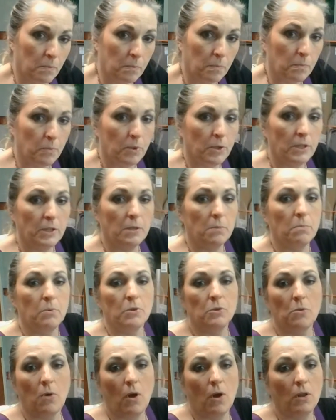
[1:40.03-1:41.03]
putting the
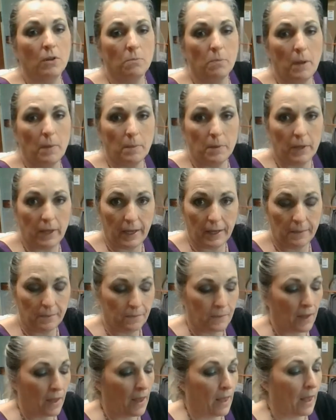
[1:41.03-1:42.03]
blue on my plate
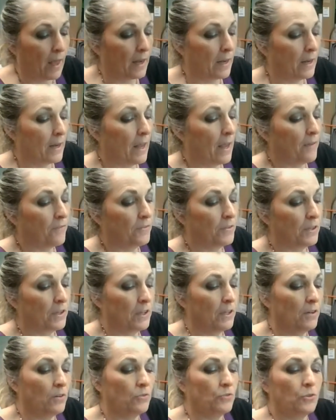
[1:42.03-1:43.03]
and then having the
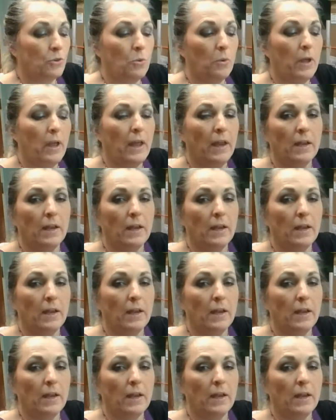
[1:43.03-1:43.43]
kiddos go ahead